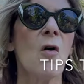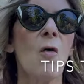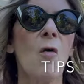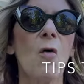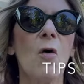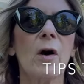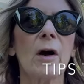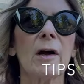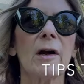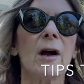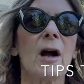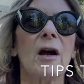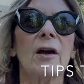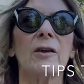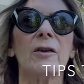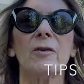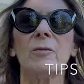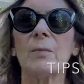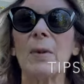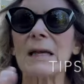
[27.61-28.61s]
or are
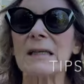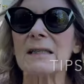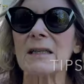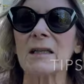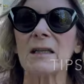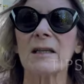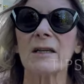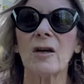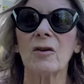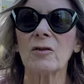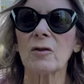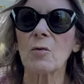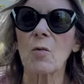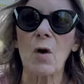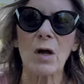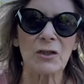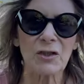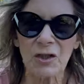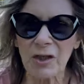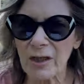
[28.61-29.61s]
you basically only
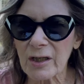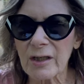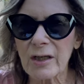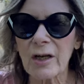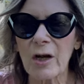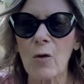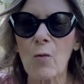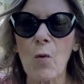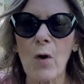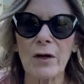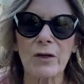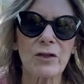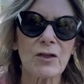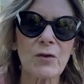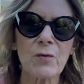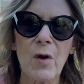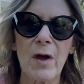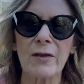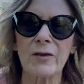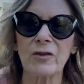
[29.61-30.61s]
watching you know one or
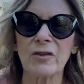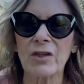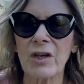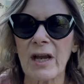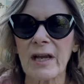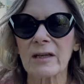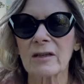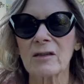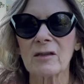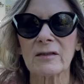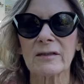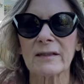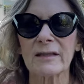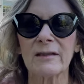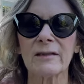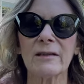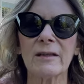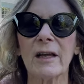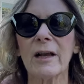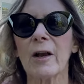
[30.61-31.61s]
two other channels
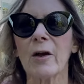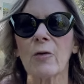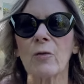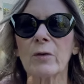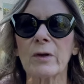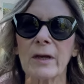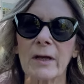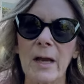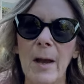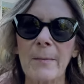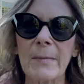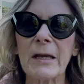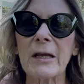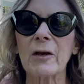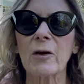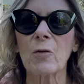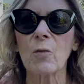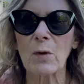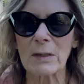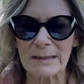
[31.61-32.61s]
and you know you come
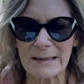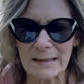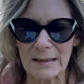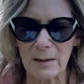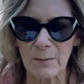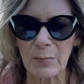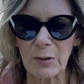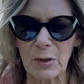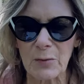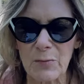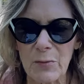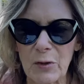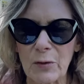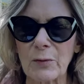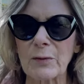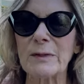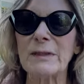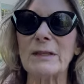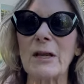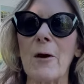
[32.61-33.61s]
here once in a blue
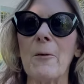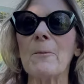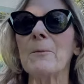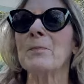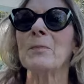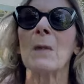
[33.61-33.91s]
moon so